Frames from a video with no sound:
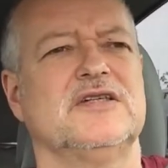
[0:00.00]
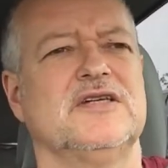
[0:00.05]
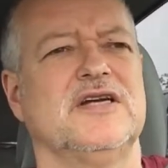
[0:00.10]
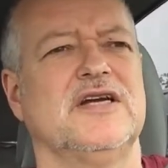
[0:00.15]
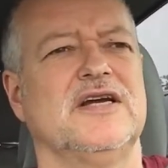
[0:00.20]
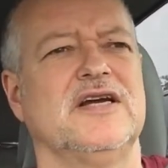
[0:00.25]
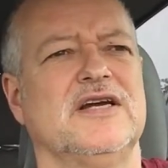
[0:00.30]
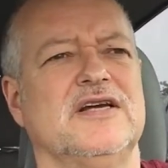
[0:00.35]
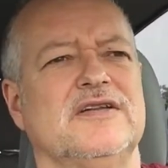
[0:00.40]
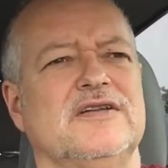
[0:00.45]

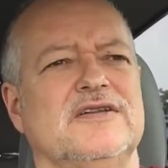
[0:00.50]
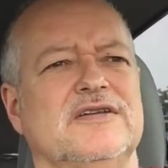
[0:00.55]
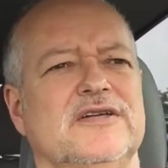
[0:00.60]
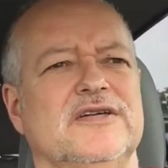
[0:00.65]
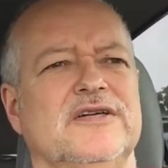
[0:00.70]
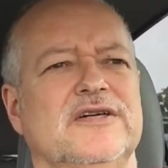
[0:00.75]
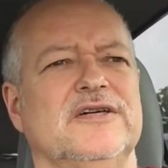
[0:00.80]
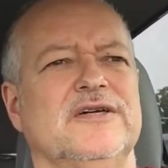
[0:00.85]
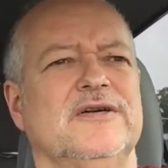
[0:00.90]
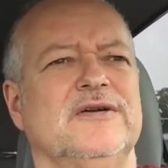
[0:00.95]
And
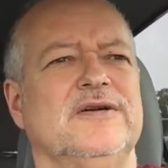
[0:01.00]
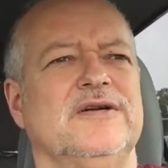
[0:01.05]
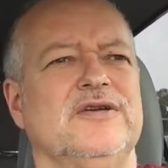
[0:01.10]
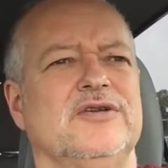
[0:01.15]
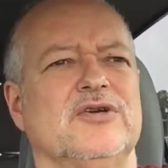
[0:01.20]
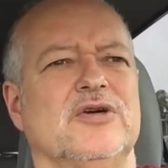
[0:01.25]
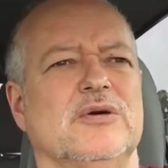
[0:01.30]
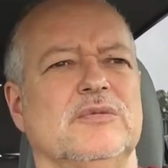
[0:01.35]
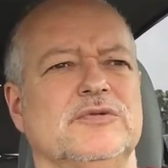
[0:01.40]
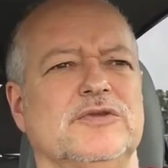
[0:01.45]
in
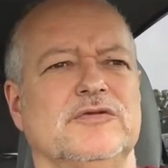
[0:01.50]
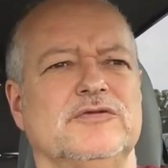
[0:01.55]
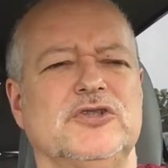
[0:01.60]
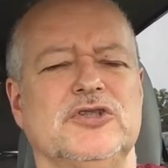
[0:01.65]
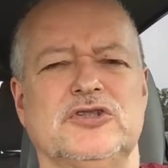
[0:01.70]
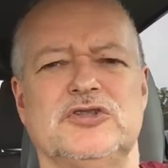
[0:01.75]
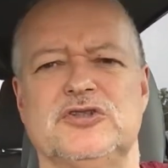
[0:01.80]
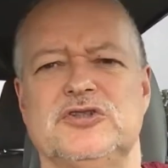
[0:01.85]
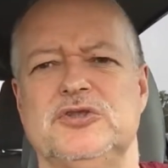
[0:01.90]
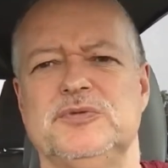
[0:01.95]
terms of
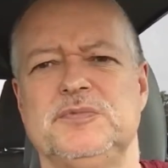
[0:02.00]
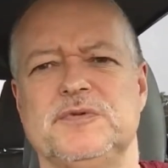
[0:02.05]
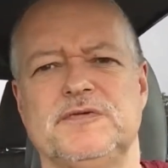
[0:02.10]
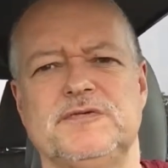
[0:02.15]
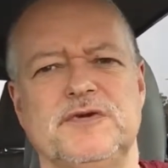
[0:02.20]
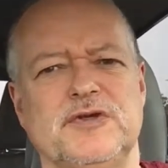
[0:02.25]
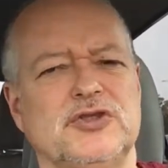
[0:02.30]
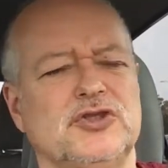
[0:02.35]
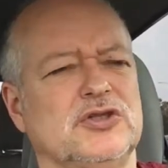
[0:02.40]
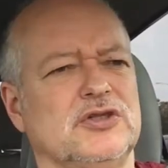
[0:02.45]
just
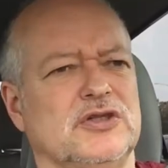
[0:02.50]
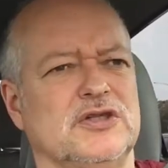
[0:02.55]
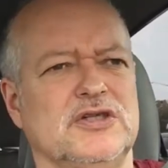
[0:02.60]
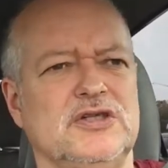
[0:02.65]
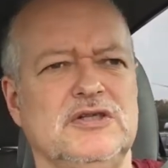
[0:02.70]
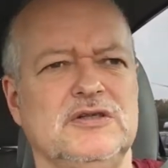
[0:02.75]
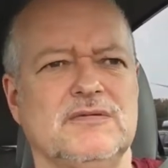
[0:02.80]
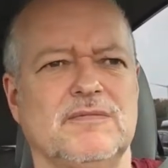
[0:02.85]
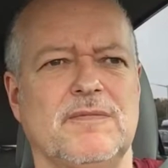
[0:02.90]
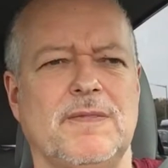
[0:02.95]
superficially
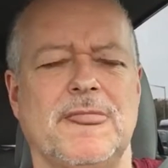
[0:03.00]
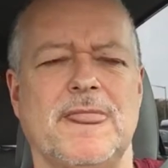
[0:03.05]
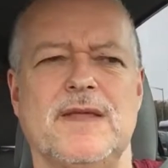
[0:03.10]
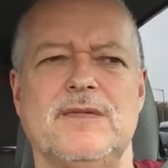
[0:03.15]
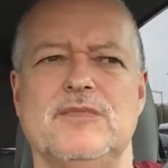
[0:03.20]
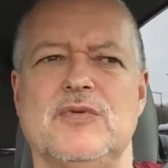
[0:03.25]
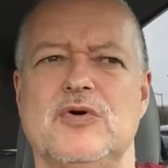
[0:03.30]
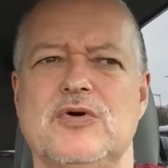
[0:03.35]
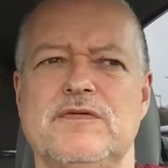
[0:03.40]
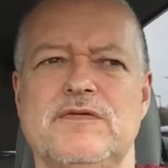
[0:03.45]

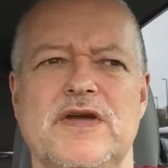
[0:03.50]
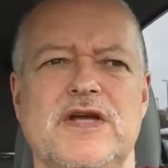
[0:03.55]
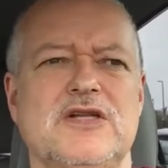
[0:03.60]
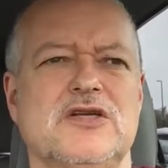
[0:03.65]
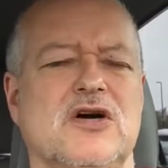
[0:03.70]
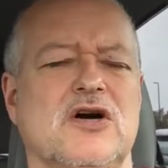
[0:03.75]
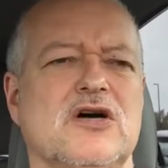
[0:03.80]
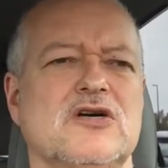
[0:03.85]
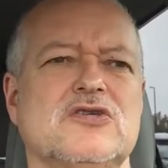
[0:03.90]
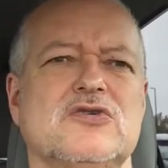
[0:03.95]
motivating
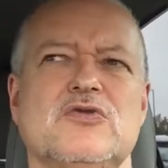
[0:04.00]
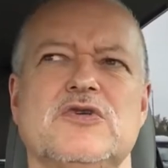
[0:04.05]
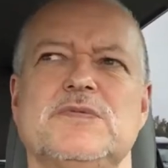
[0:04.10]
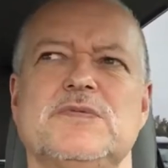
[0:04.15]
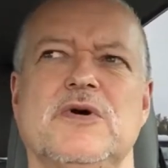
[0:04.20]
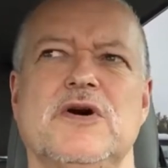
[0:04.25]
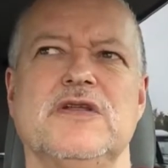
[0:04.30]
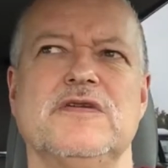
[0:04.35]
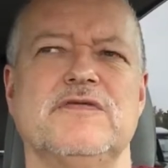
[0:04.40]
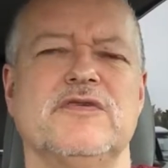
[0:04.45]
dogs to
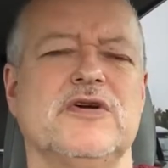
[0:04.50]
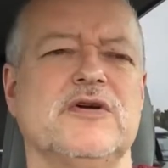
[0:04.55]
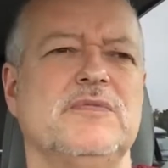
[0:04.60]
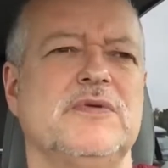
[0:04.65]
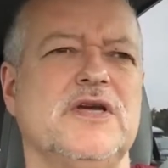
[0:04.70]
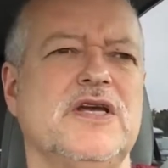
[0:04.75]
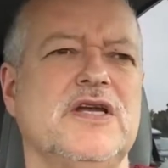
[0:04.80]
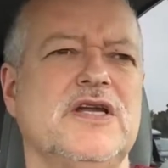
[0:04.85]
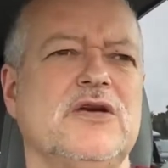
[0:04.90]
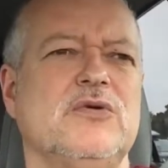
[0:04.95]
respond at the very
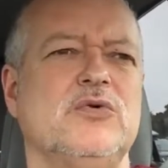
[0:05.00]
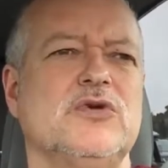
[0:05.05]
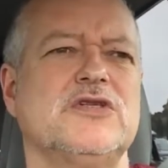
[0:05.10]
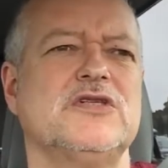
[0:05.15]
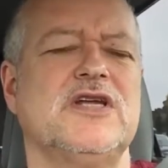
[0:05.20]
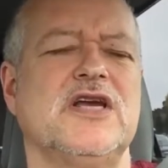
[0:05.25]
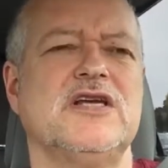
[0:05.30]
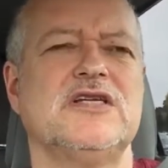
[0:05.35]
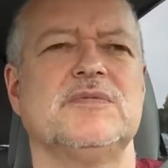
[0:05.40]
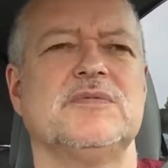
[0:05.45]
beginning, which
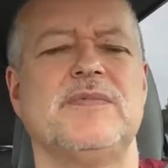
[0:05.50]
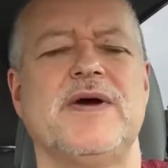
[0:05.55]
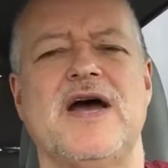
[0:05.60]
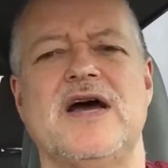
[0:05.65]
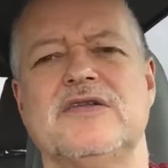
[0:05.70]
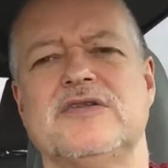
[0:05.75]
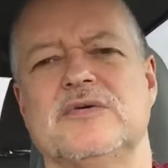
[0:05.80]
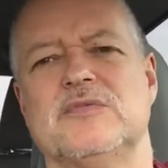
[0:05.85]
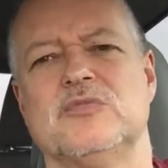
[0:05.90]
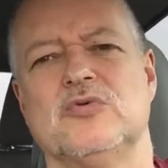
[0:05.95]
takes a
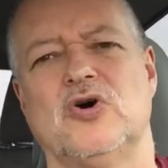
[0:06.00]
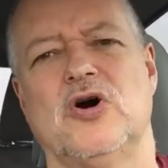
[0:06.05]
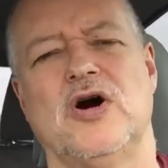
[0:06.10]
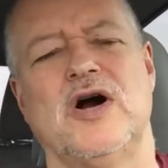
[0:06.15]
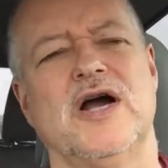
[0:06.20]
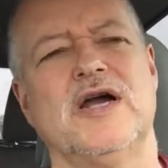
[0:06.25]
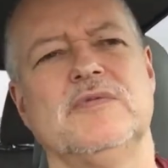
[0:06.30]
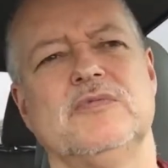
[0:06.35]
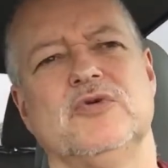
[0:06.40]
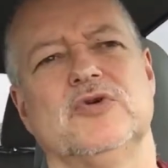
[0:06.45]
path of
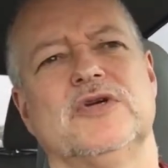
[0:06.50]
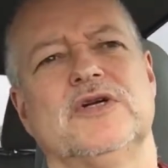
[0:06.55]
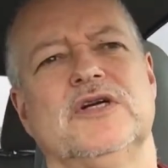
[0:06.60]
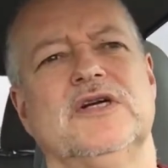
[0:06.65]
bribery.